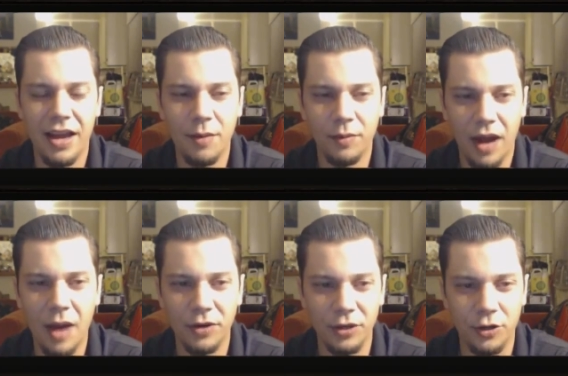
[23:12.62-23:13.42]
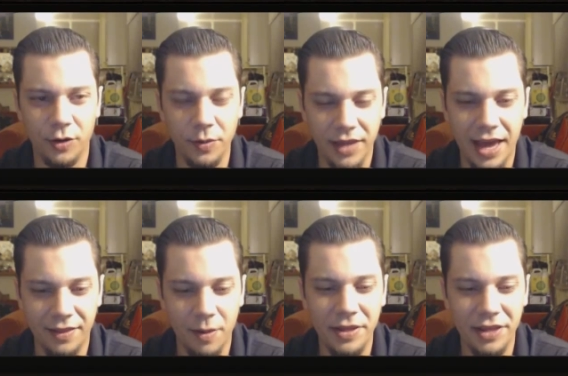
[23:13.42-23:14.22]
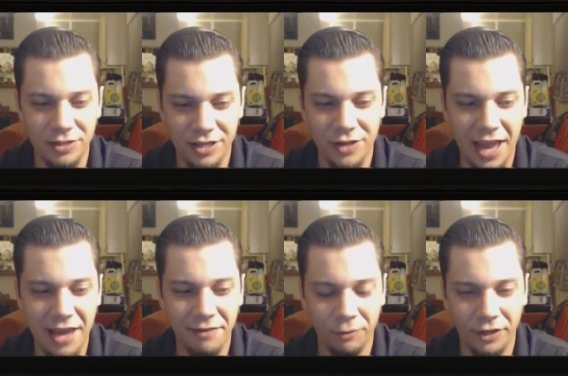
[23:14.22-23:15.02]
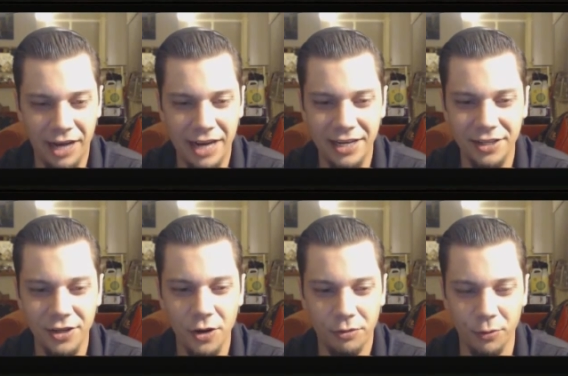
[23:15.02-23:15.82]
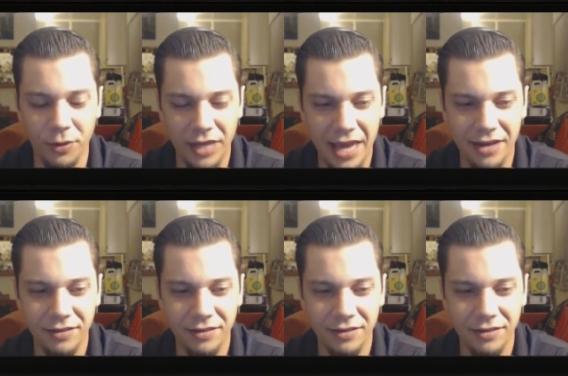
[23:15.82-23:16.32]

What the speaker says: I would agree with that. I mean, there's a handful that I need to go through again.